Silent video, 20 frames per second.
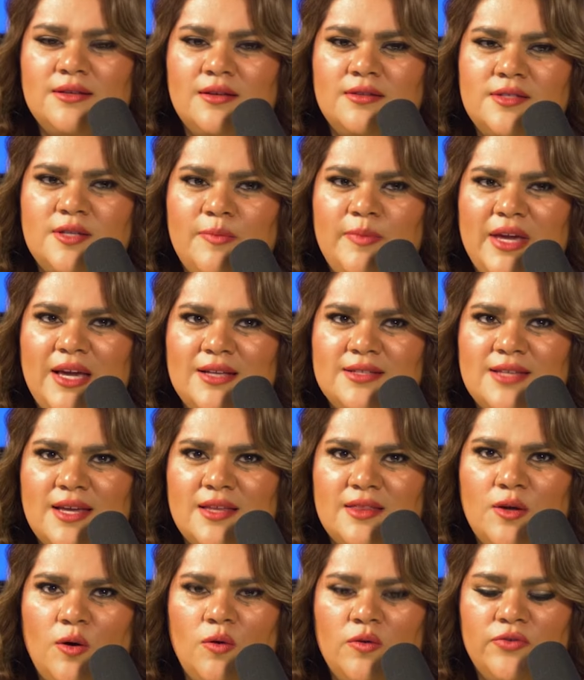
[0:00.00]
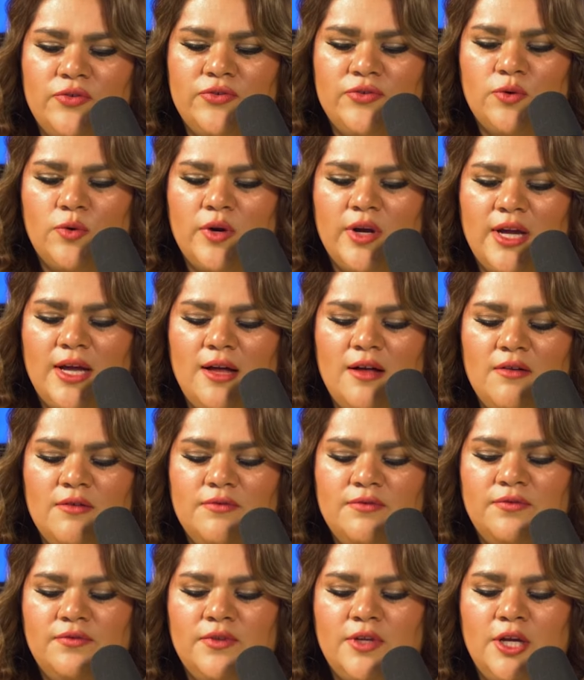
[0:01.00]
To me, it's like the old story
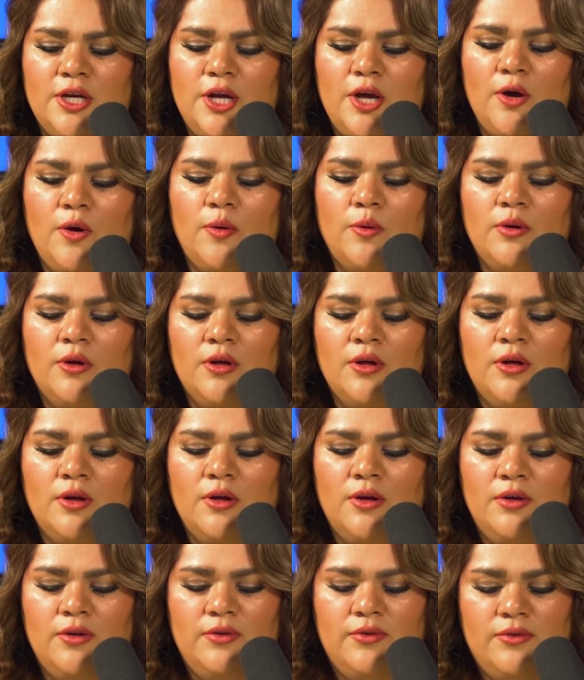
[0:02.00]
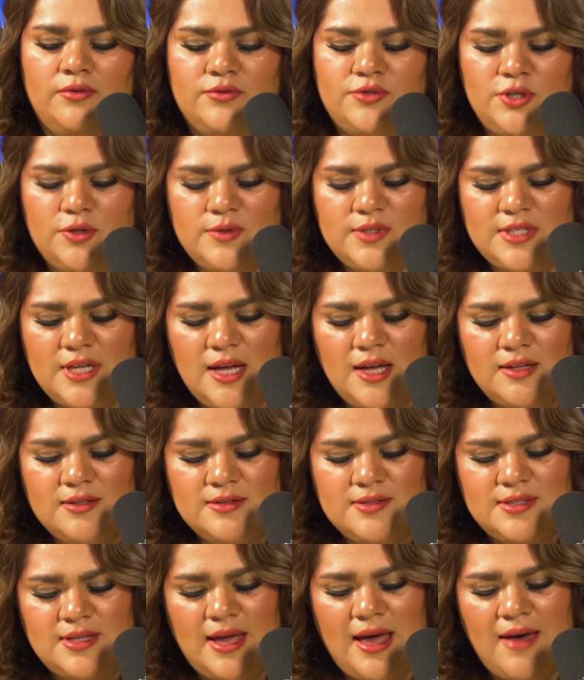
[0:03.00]
of, you know, two
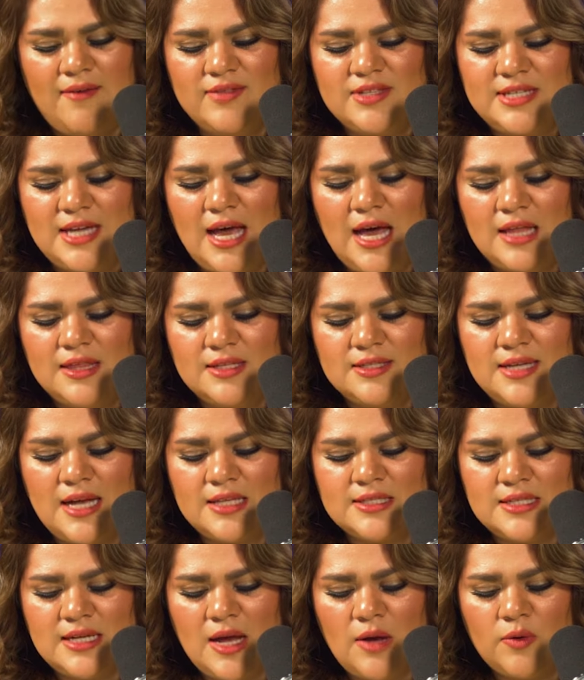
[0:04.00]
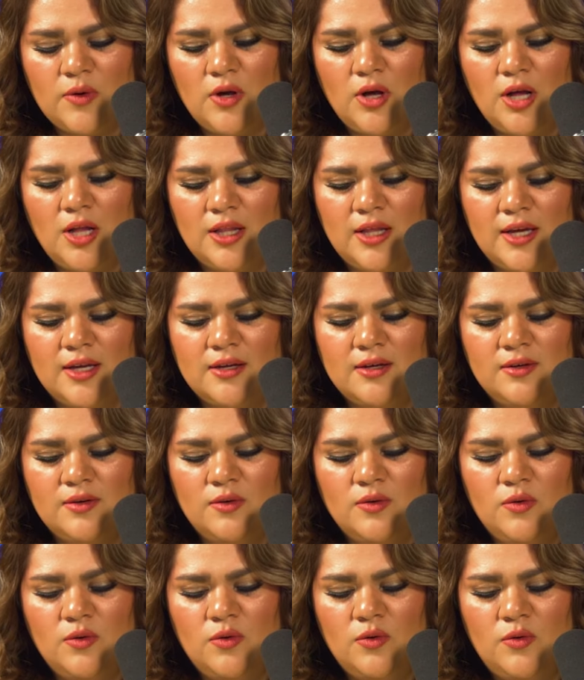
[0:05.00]
sons, they have a dad, the dad's an alcoholic.
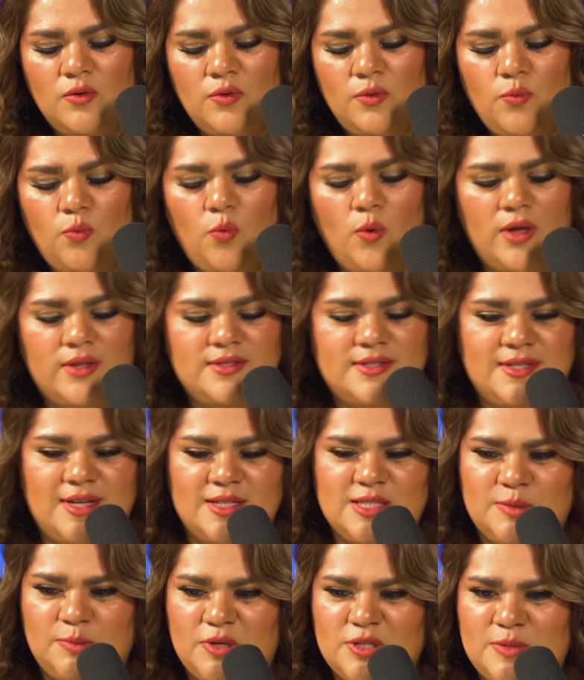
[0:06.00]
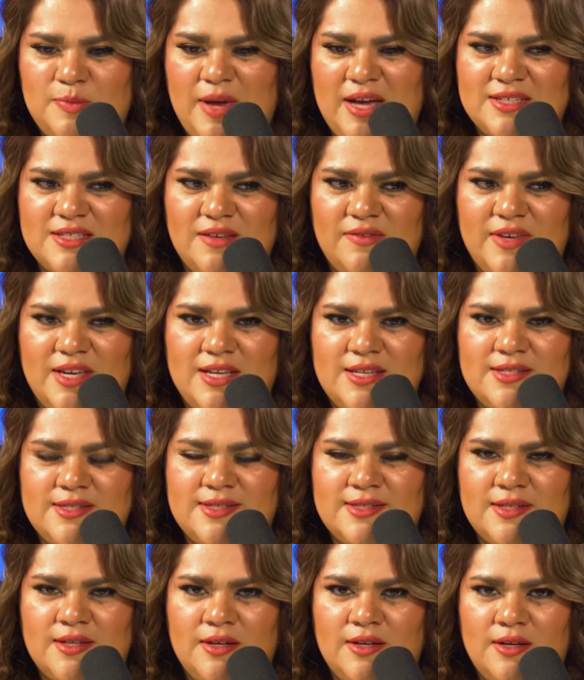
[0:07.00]
One son's perspective
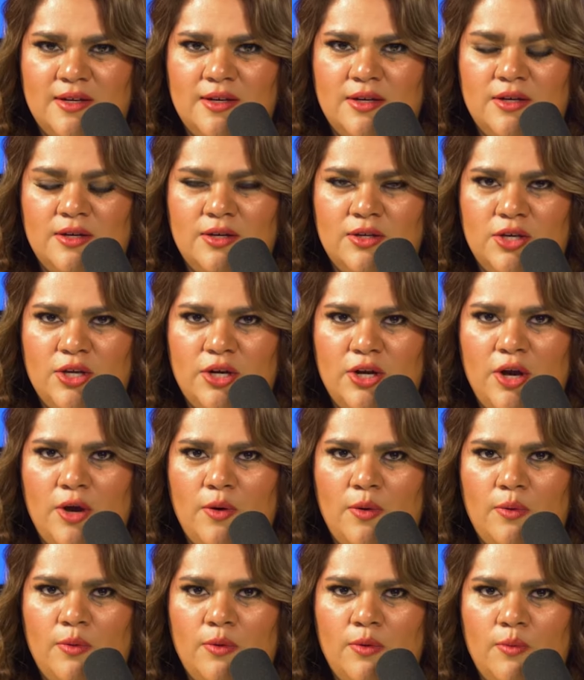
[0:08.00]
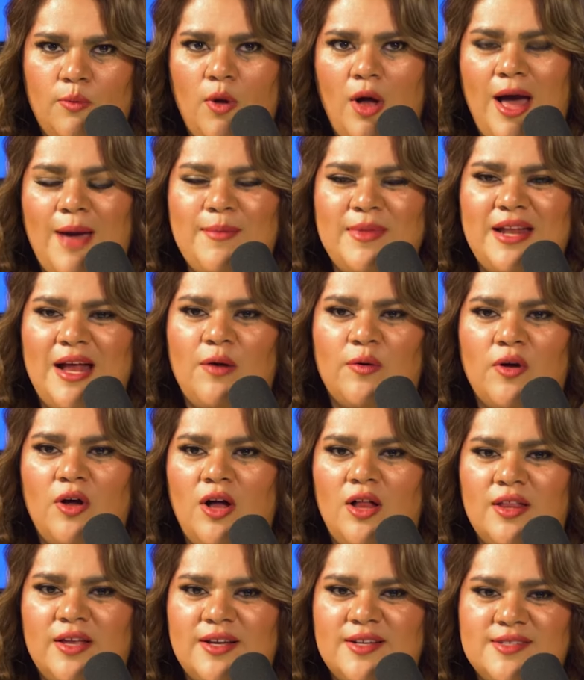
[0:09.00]
is, you know, well, I'm an
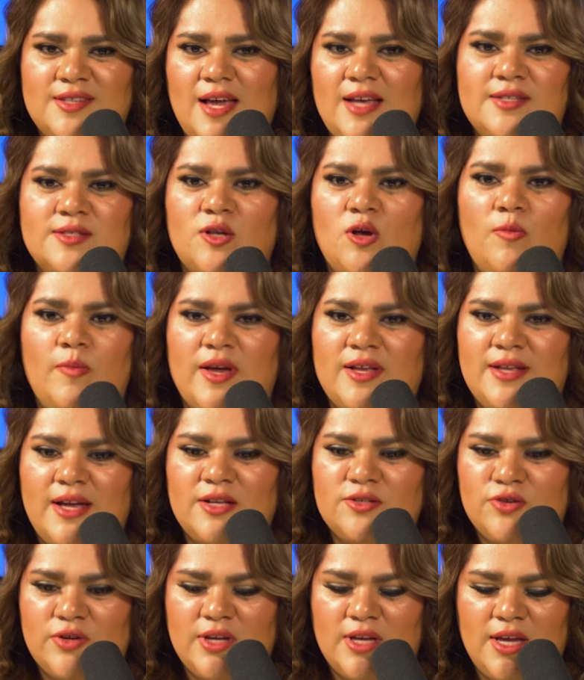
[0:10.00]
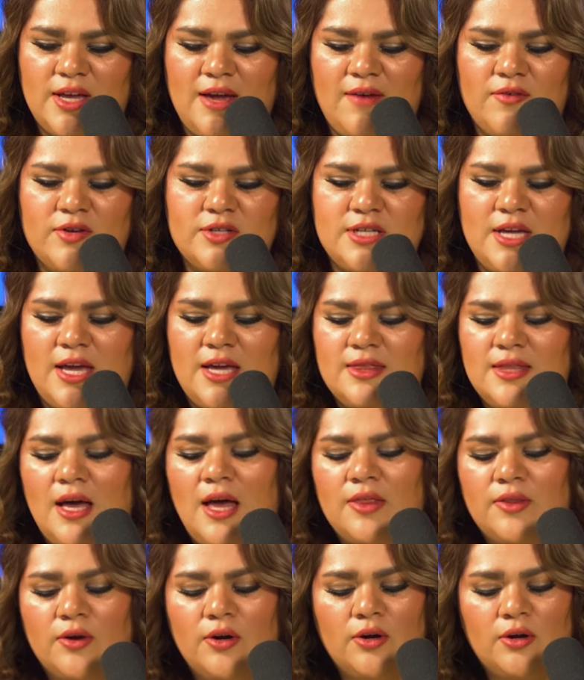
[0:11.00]
alcoholic because I saw my dad drinking every day. And the
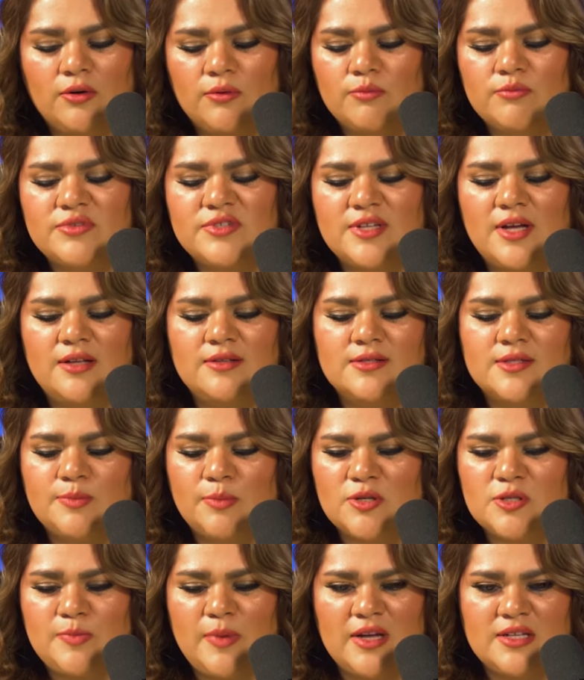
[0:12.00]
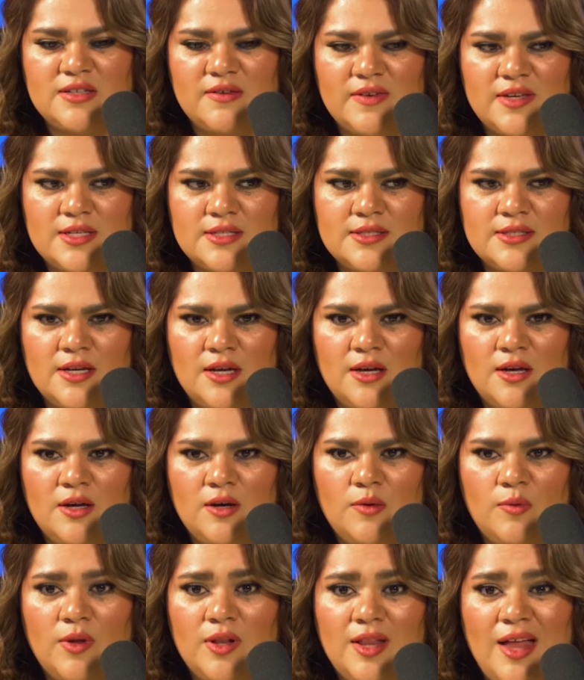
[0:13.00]
other son's perspective is,
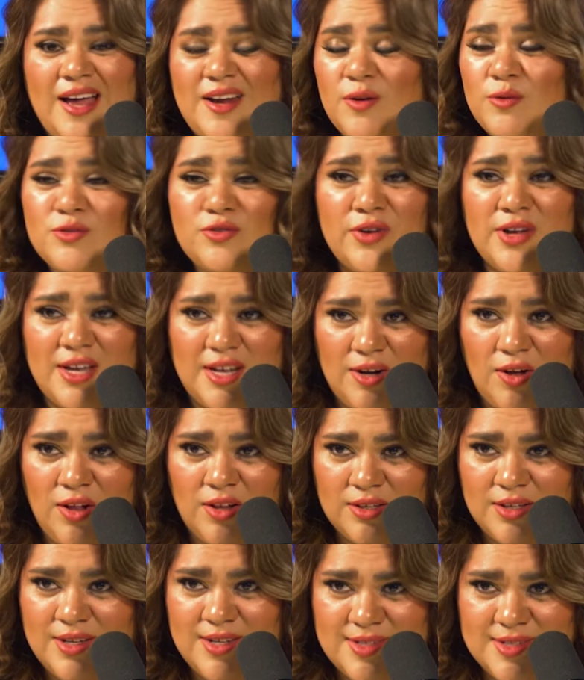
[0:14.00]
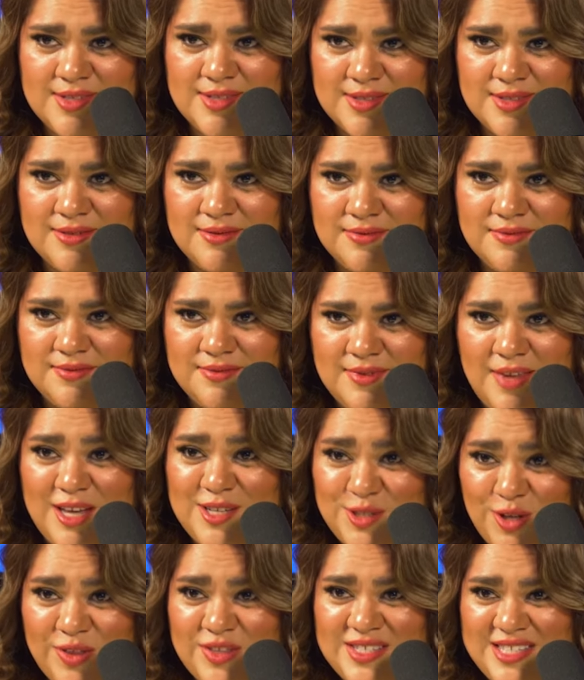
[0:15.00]
well, I don't drink at all because I
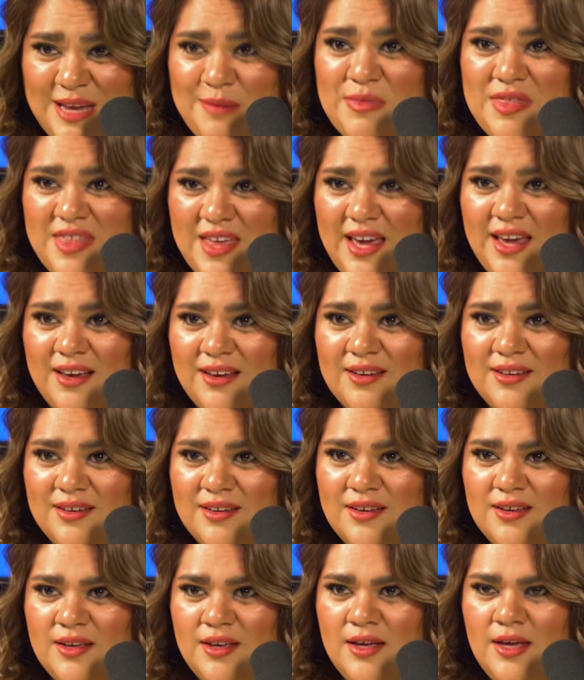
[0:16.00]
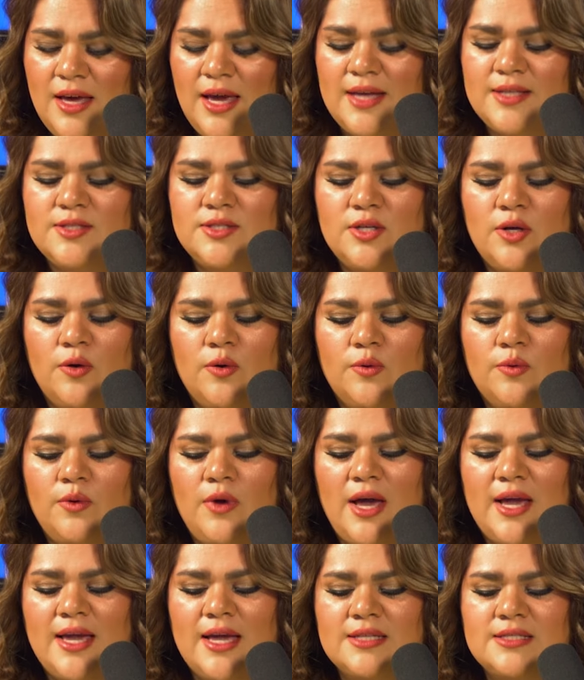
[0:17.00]
saw the same thing. And so
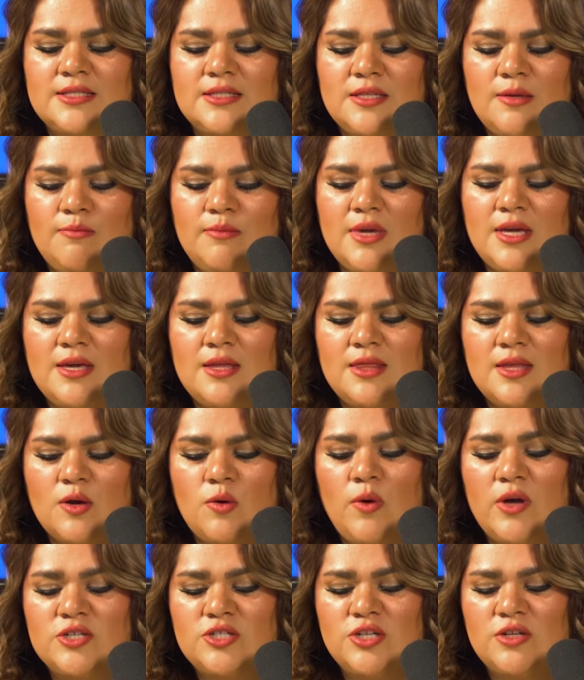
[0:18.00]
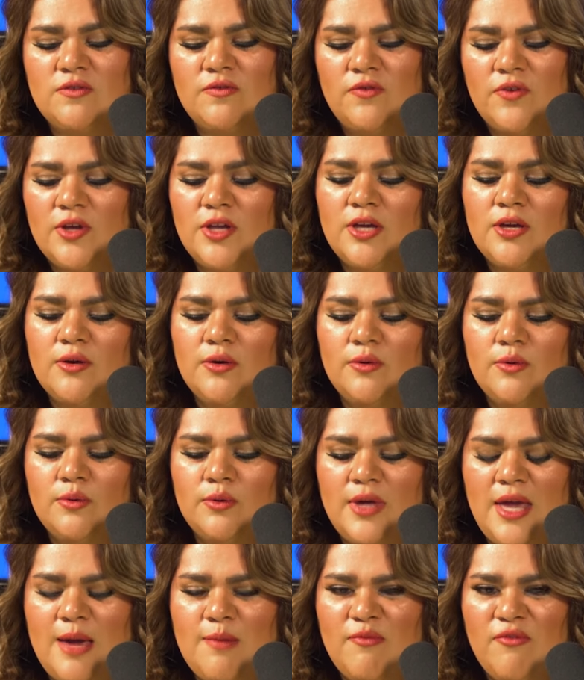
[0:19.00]
I guess to me, the question for you
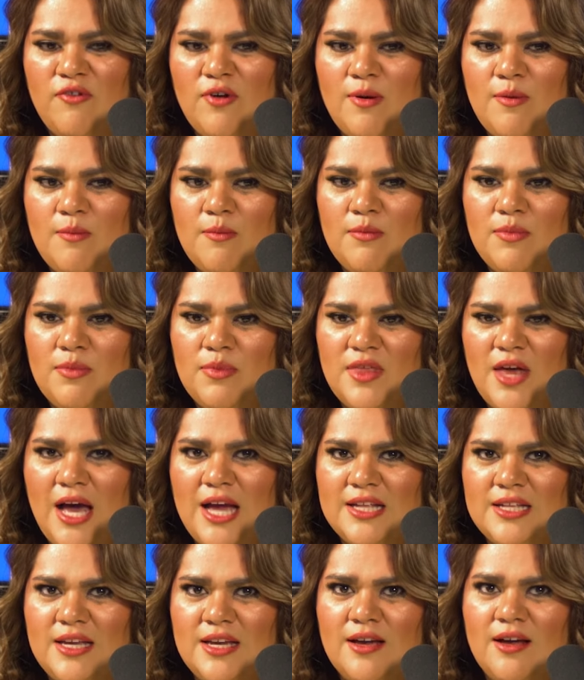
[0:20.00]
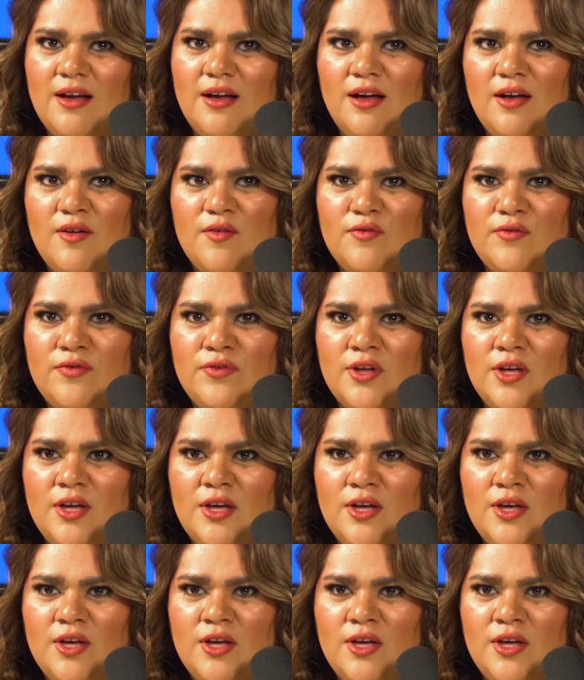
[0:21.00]
came from the idea of,